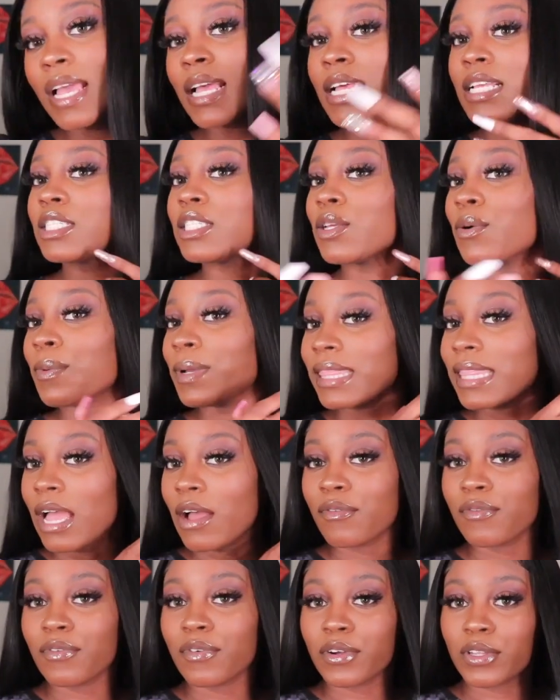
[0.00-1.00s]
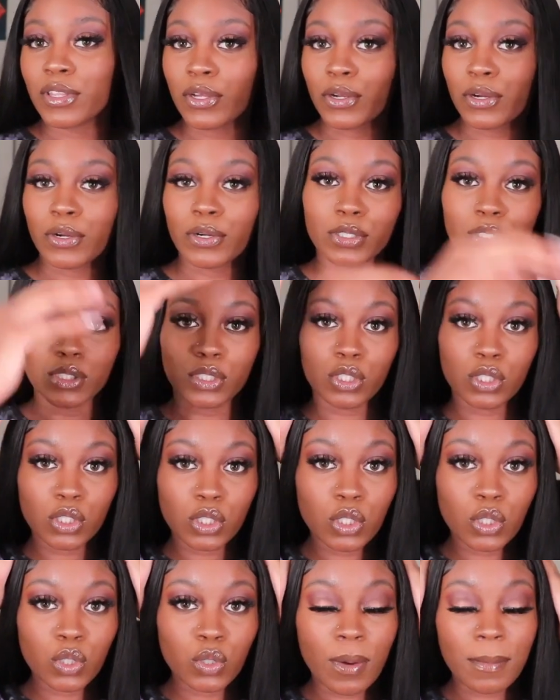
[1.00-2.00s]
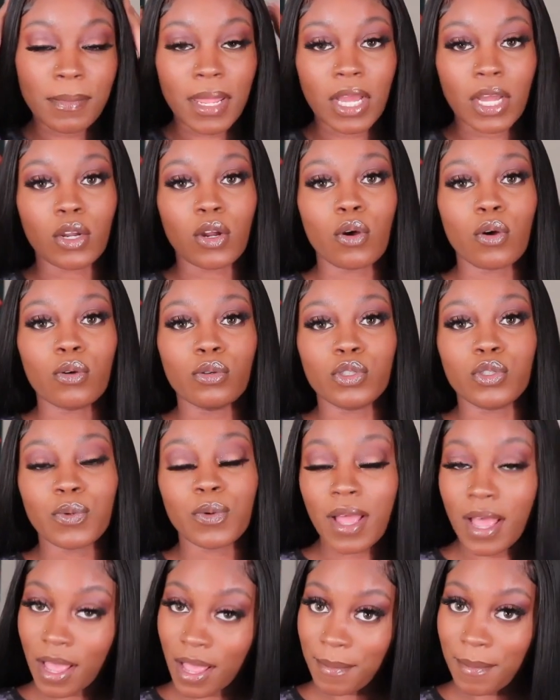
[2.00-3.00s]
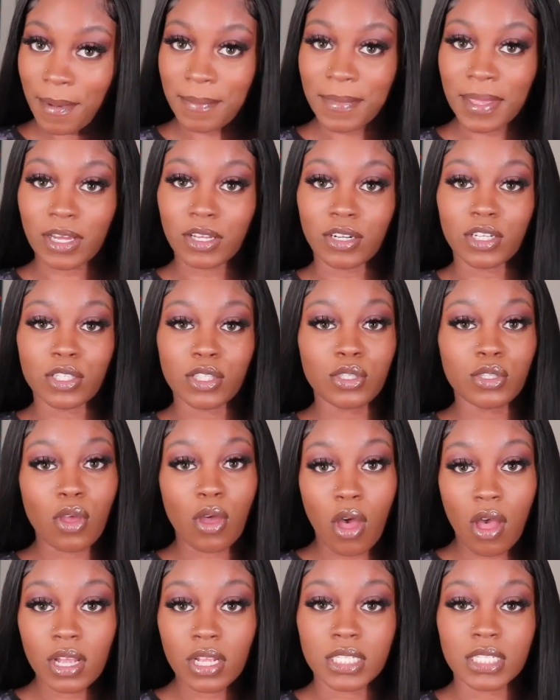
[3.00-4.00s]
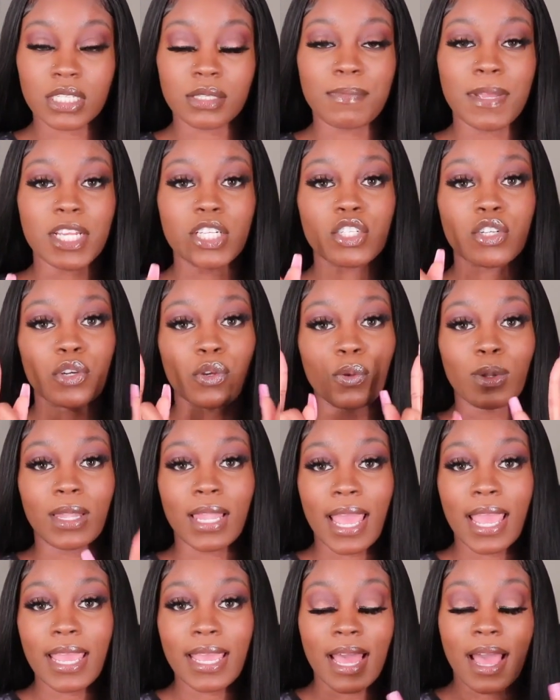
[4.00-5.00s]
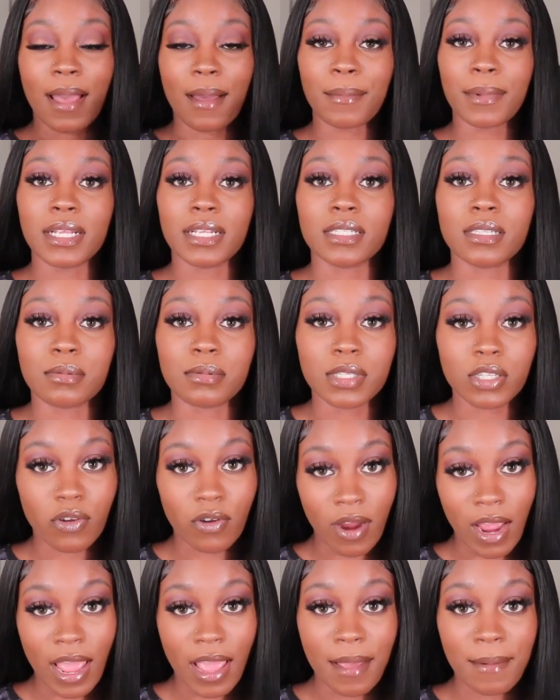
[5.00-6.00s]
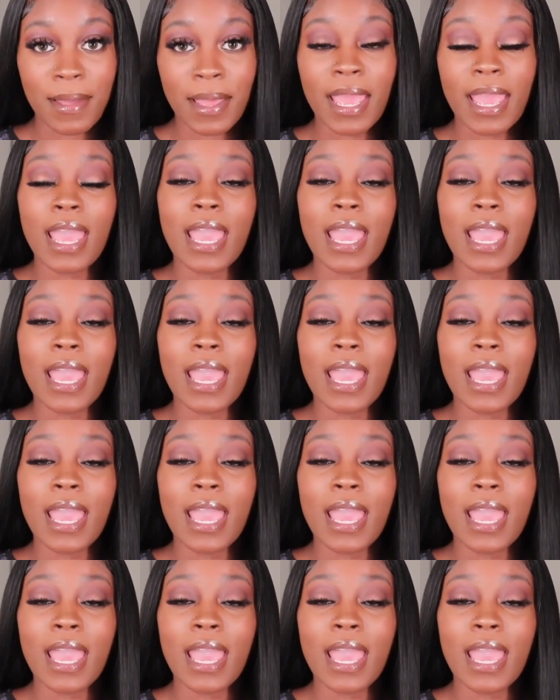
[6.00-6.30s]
So without further ado, I'm not going to hold you up. I'm not going to talk. Just make sure you like, comment, and subscribe.